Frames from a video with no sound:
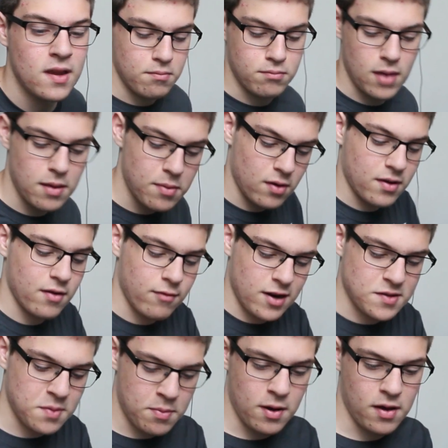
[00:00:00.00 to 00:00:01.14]
Maybe I'll get a
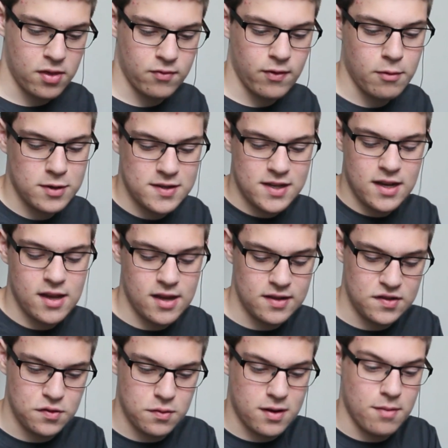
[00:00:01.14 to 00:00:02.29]
Raspberry Pi 3 one day and
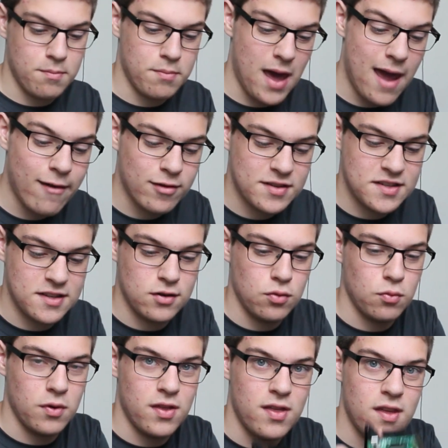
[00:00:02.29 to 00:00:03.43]
do a comparison
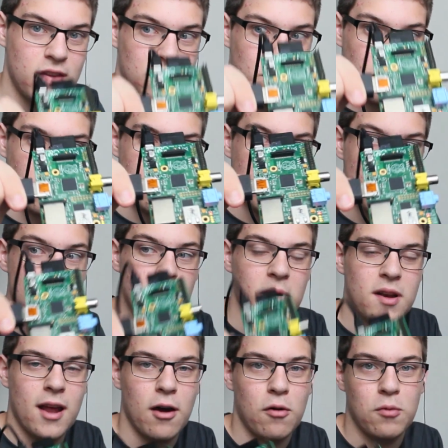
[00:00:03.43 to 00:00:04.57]
with this one. But
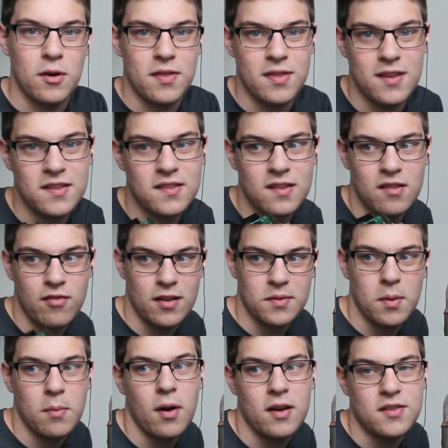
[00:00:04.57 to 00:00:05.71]
now what this Raspberry
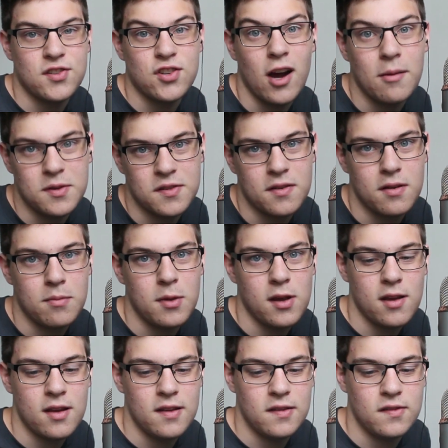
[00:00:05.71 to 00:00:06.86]
Pi's job is going to be
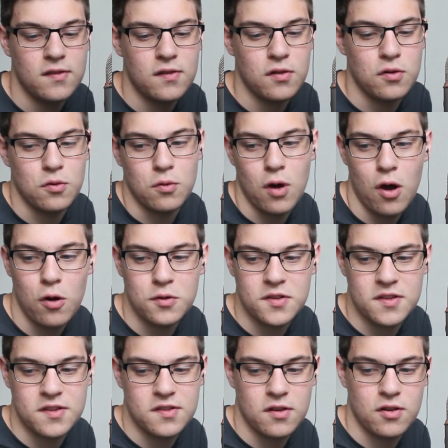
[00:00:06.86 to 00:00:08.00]
is to host
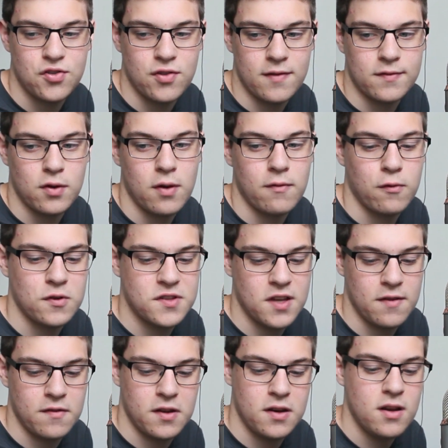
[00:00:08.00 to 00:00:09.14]
this hard drive
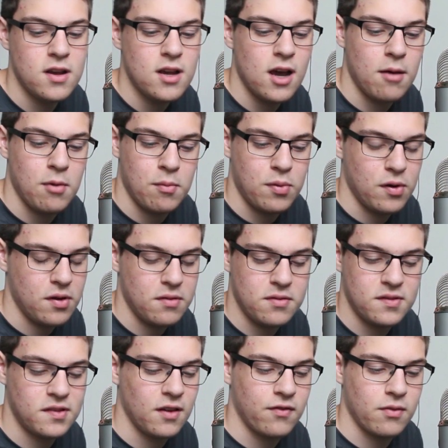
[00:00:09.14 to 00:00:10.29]
24/7. I'm going to put
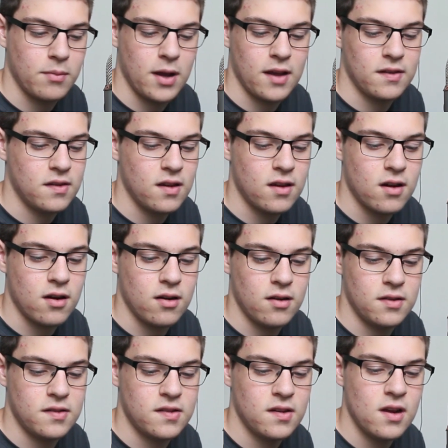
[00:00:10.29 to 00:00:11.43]
stuff from my SD
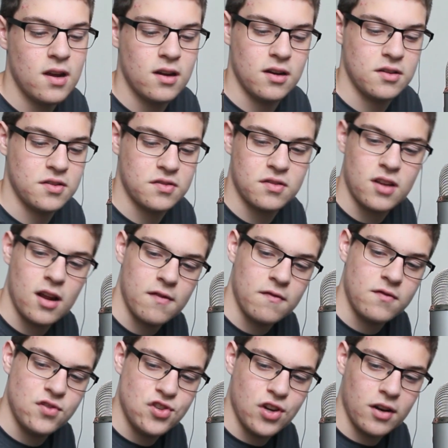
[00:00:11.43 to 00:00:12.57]
cards, just kind of
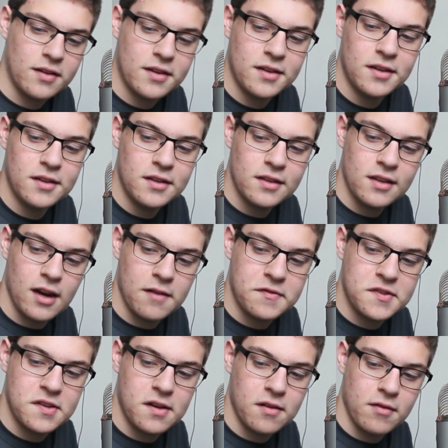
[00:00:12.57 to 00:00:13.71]
junk that I have
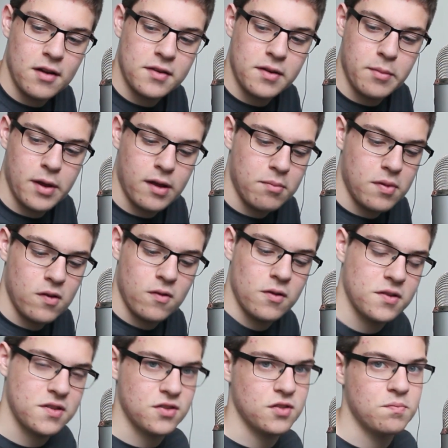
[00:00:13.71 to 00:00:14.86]
sitting around on my
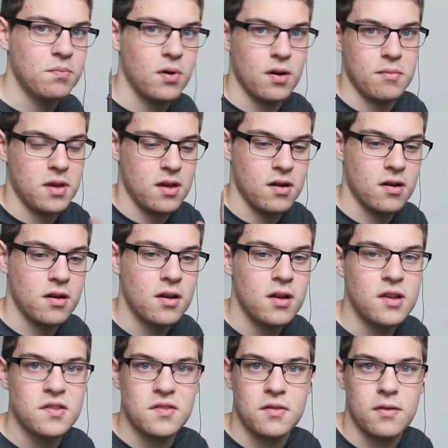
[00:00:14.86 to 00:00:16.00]
computers, and just put them here,
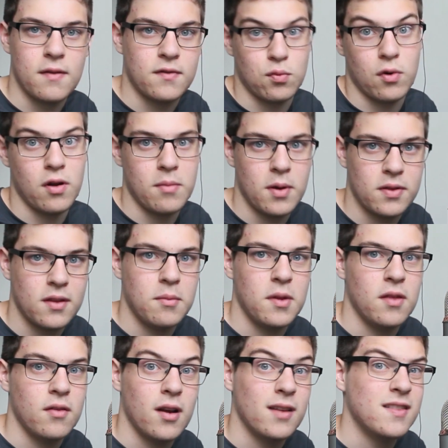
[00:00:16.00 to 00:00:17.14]
so I don't have to worry about them and
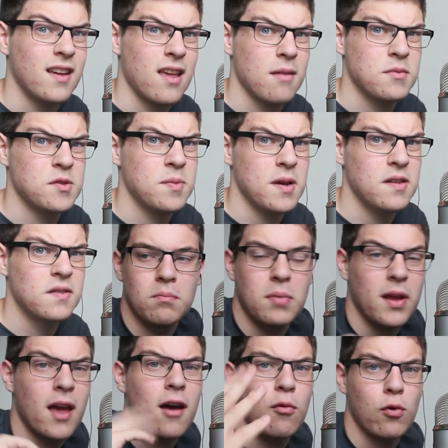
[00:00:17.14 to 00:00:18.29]
they're not taking up space. But
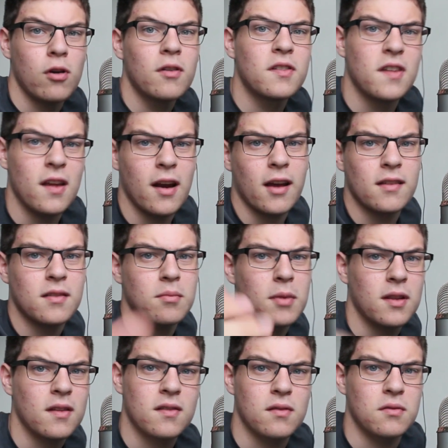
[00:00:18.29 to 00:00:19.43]
yeah, it works, and I got to make
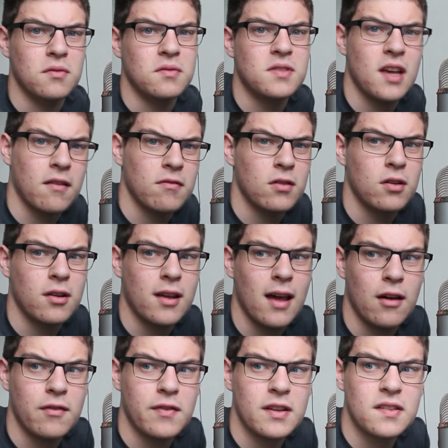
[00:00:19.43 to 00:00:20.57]
this little tech vlog
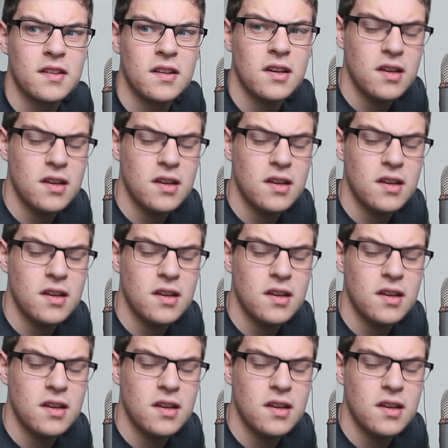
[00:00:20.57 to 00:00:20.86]
out of it.